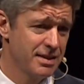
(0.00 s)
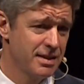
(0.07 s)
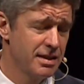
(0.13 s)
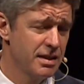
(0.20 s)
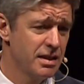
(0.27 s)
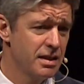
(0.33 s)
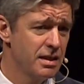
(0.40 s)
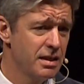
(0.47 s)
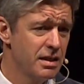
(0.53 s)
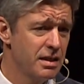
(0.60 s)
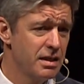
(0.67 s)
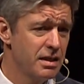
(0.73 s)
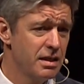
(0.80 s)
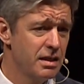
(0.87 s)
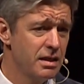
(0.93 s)

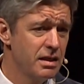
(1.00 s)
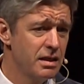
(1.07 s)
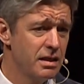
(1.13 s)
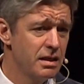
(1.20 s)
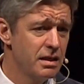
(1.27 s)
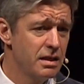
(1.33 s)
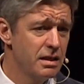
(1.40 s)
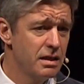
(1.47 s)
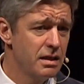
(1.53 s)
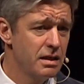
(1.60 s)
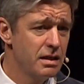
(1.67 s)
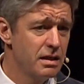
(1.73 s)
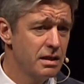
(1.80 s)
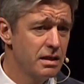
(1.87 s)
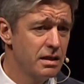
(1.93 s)

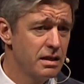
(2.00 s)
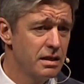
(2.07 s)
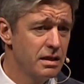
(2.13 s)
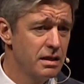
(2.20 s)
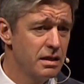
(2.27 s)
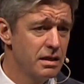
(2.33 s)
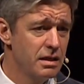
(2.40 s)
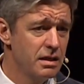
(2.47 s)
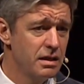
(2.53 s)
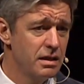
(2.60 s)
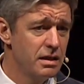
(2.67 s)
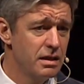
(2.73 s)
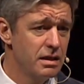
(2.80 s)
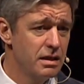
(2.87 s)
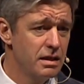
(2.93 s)

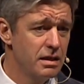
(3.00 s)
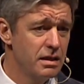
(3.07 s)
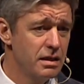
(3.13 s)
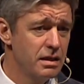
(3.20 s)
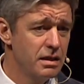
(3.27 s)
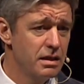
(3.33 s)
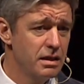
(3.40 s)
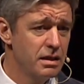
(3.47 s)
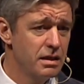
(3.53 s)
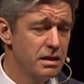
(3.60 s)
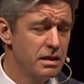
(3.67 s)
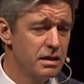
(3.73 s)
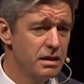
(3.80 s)
[no speech]